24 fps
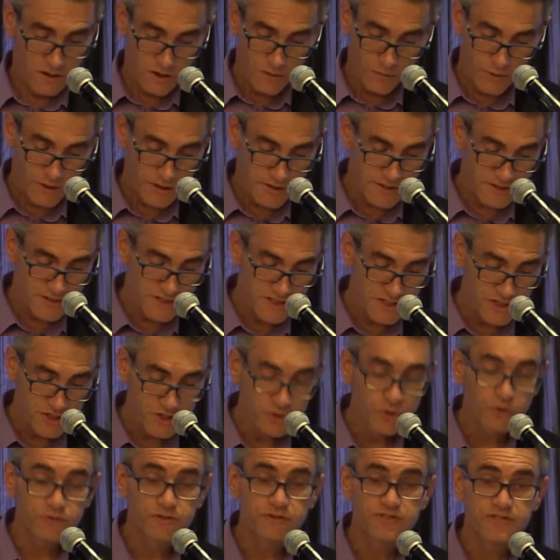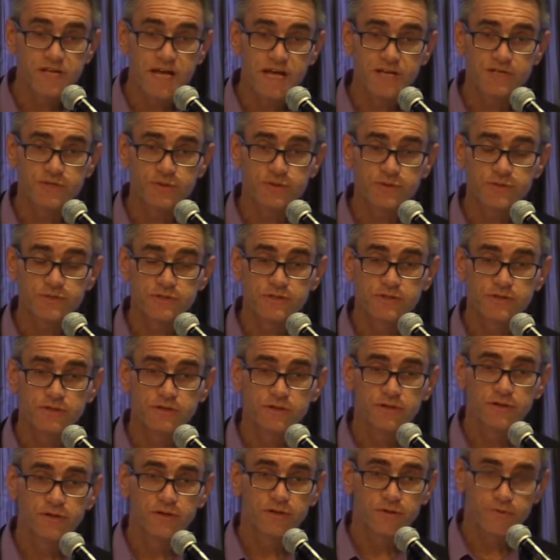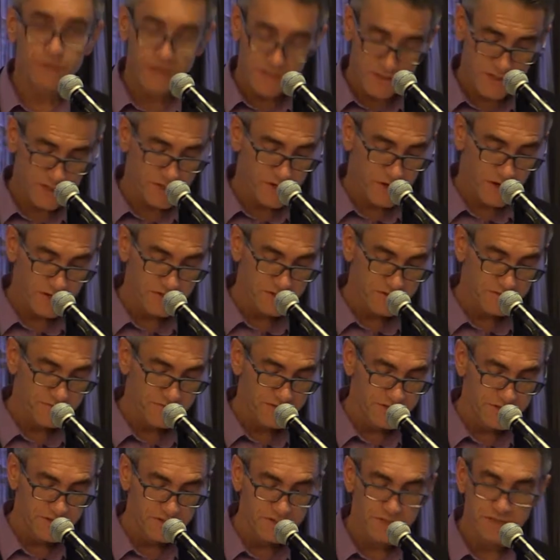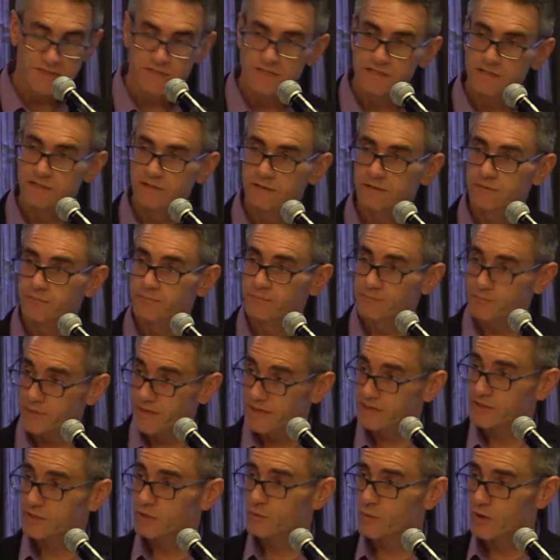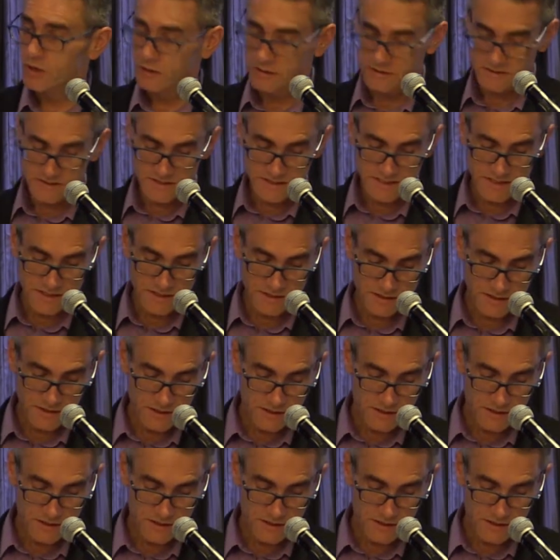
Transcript: We're going to see shorter schedules, greater cost efficiency, better quality,